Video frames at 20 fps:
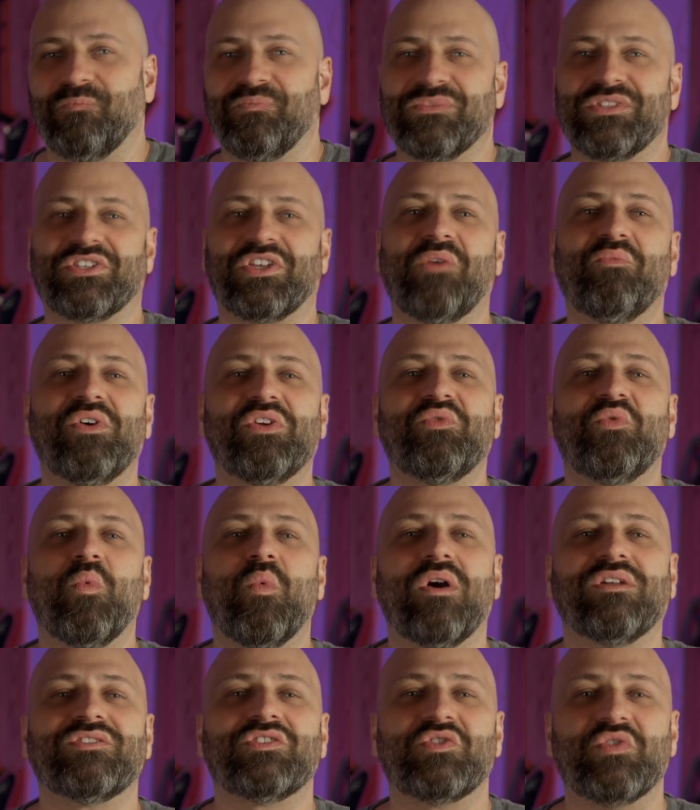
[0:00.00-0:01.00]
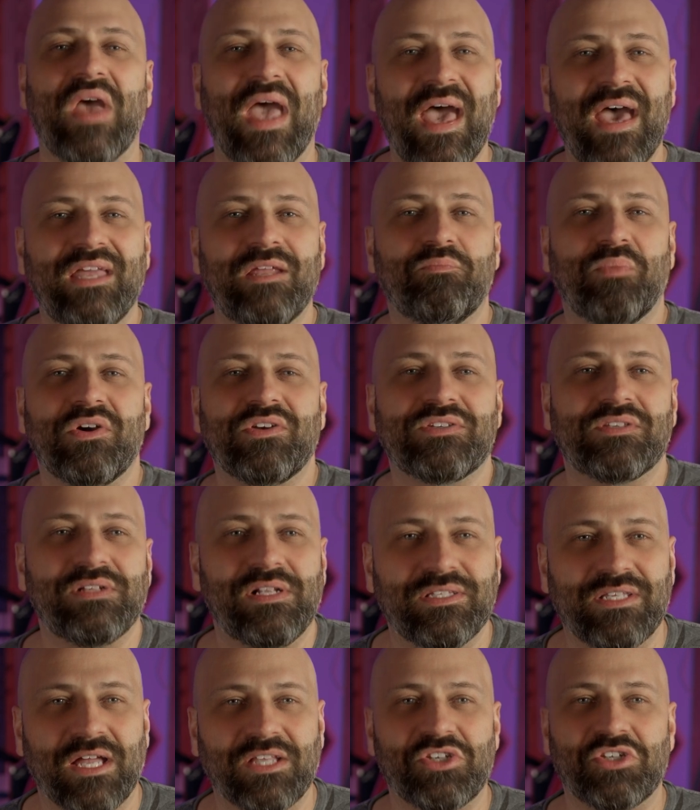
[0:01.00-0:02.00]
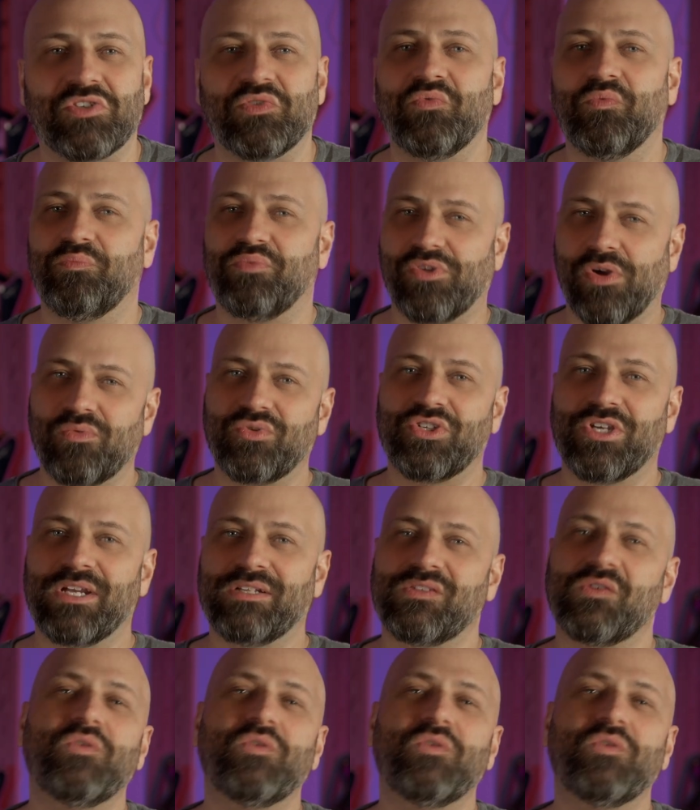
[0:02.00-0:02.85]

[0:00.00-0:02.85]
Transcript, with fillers: someone who wants to add a personal touch to a project,